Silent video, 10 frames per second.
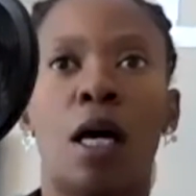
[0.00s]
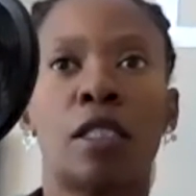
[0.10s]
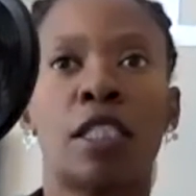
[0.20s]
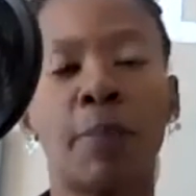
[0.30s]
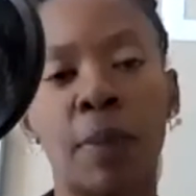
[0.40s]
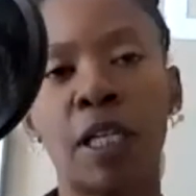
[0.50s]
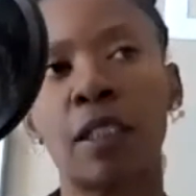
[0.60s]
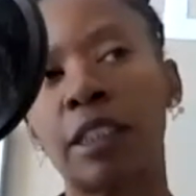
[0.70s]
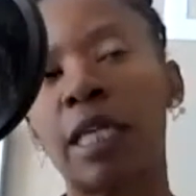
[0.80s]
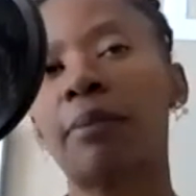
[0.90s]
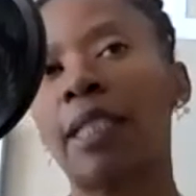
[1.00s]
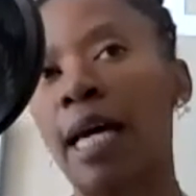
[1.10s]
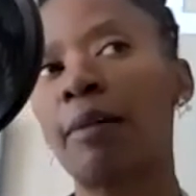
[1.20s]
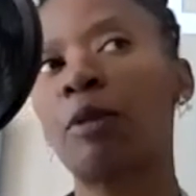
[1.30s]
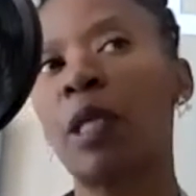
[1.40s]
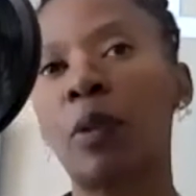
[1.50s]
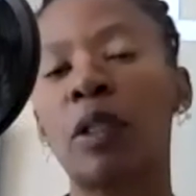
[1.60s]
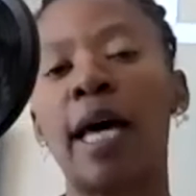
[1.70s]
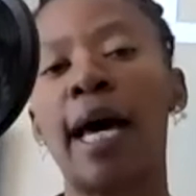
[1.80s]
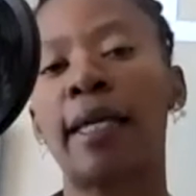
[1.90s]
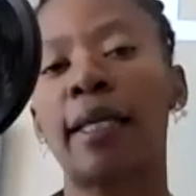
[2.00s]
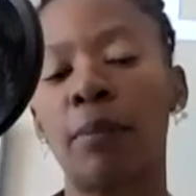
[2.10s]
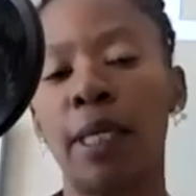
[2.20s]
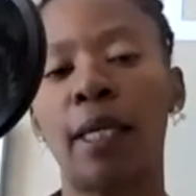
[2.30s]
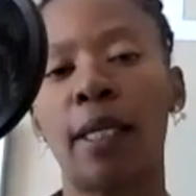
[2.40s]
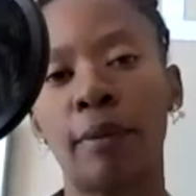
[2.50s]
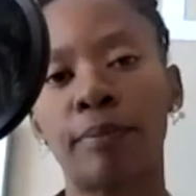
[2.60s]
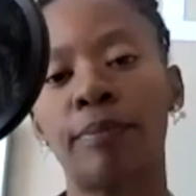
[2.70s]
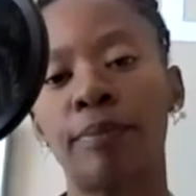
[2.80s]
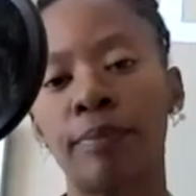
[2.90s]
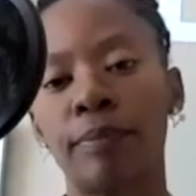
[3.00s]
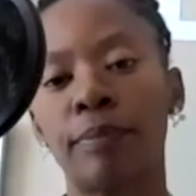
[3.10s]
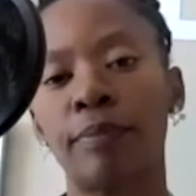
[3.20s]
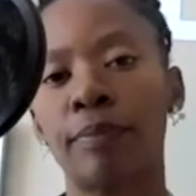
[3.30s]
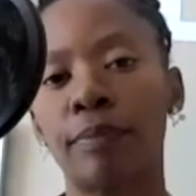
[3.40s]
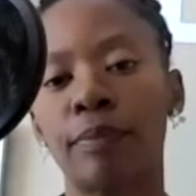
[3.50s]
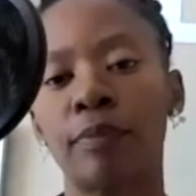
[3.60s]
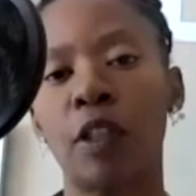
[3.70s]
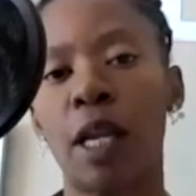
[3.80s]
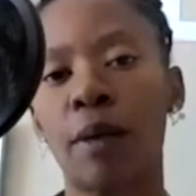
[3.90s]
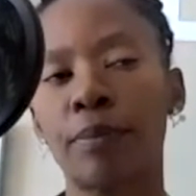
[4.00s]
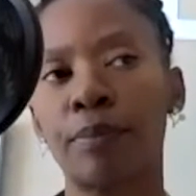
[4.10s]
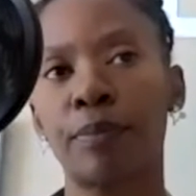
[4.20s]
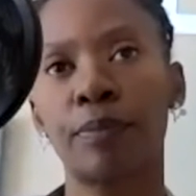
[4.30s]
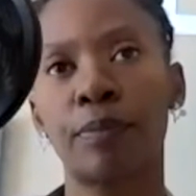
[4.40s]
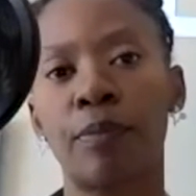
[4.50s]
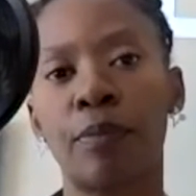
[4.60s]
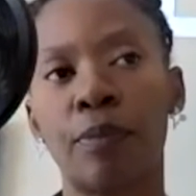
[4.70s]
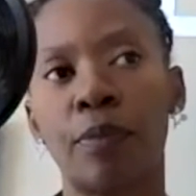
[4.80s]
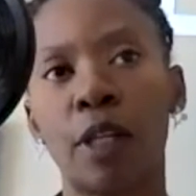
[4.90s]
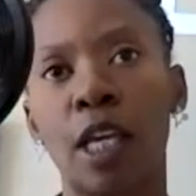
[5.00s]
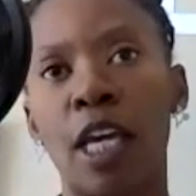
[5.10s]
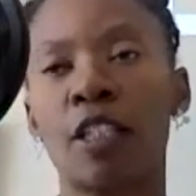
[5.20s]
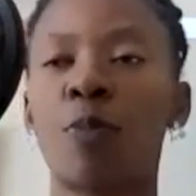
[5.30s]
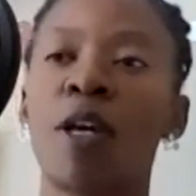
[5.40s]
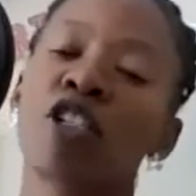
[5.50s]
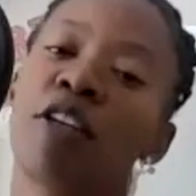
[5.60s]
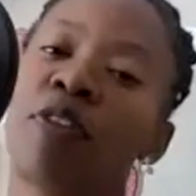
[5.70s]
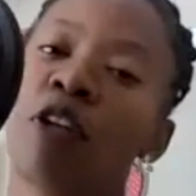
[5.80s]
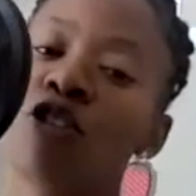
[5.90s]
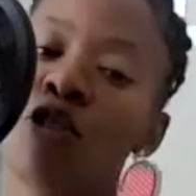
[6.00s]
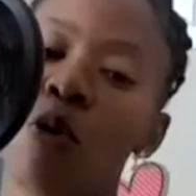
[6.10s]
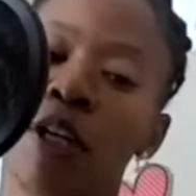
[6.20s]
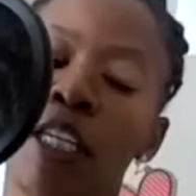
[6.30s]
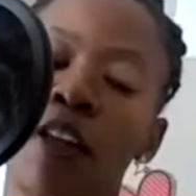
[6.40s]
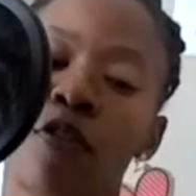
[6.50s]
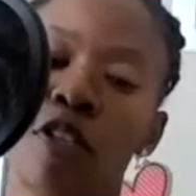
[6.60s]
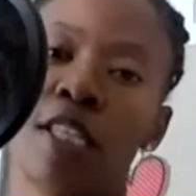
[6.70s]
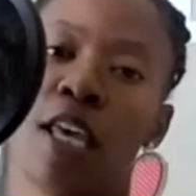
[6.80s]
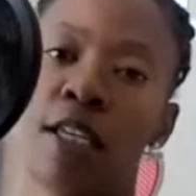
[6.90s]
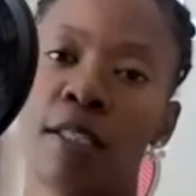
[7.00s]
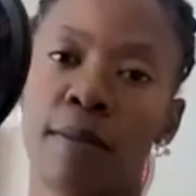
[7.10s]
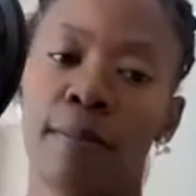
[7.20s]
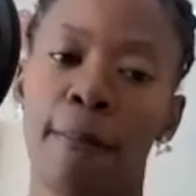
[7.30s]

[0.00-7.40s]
typically, sometimes people lie at the beginning, you know, especially if they're just going in it for sex.